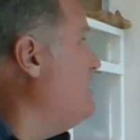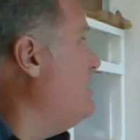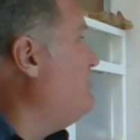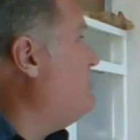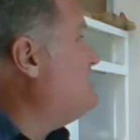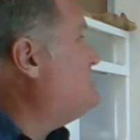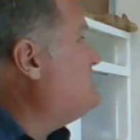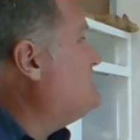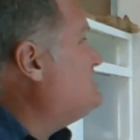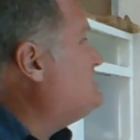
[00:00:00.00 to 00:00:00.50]

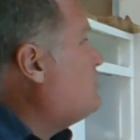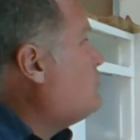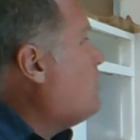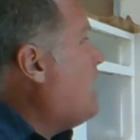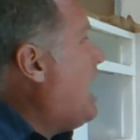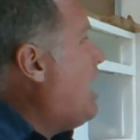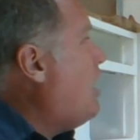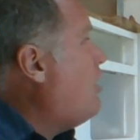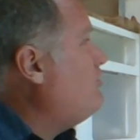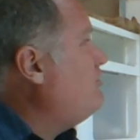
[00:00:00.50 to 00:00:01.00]
This is
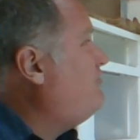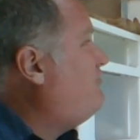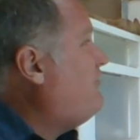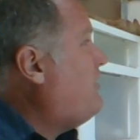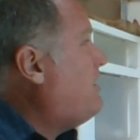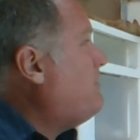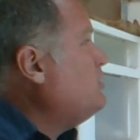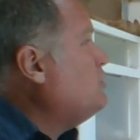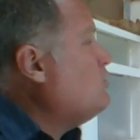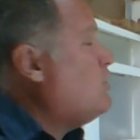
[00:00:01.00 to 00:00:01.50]
around
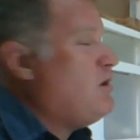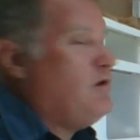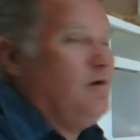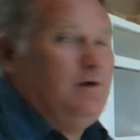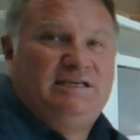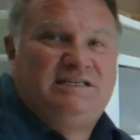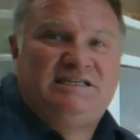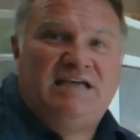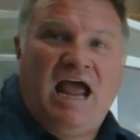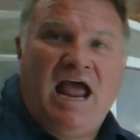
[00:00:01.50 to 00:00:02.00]
February
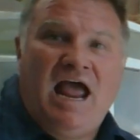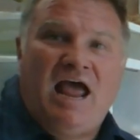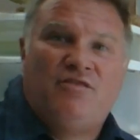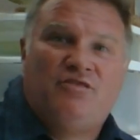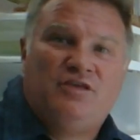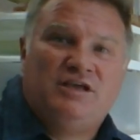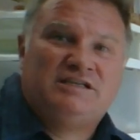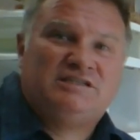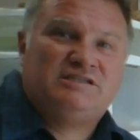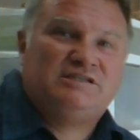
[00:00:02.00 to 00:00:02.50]

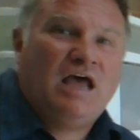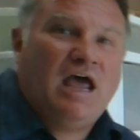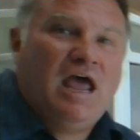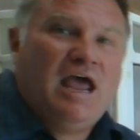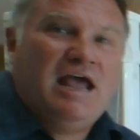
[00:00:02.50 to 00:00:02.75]
10th.